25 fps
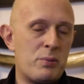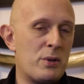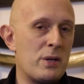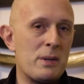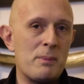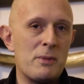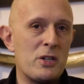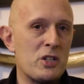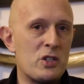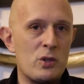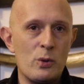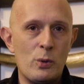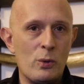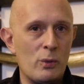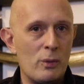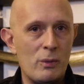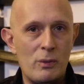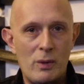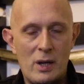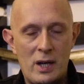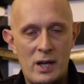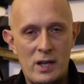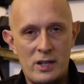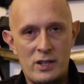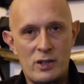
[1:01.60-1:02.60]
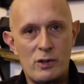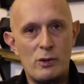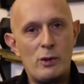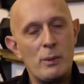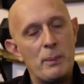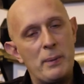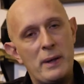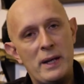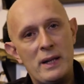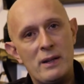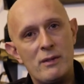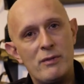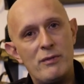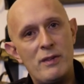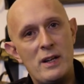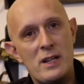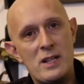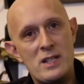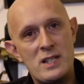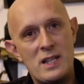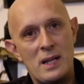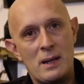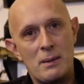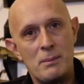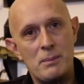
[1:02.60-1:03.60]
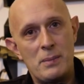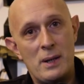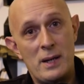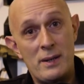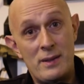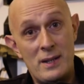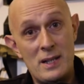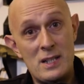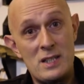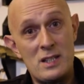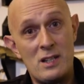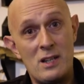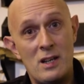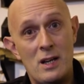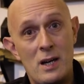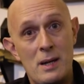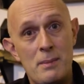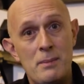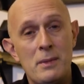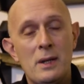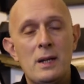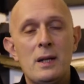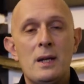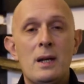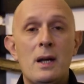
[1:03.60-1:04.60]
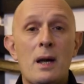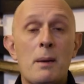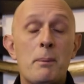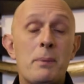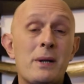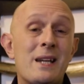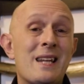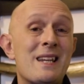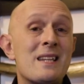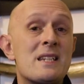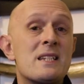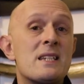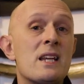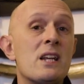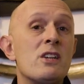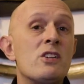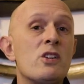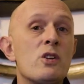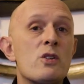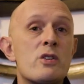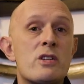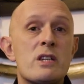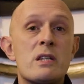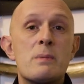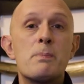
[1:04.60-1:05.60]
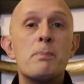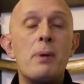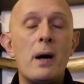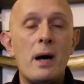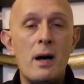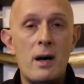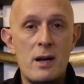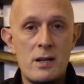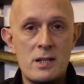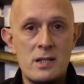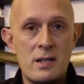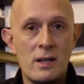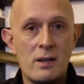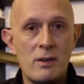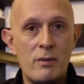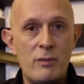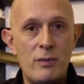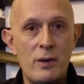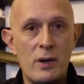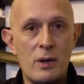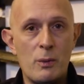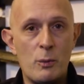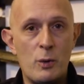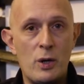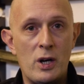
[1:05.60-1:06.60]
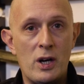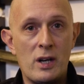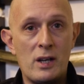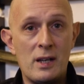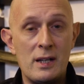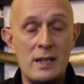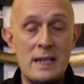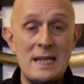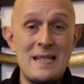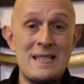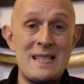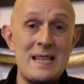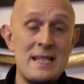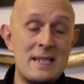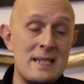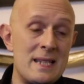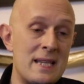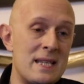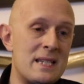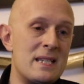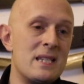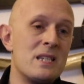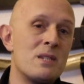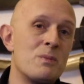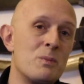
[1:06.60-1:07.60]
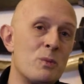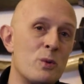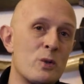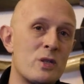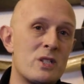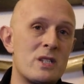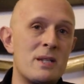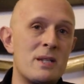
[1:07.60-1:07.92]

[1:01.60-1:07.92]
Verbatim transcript: pretty much all European fencing by this time, but instead uses passing footwork. And he says this is more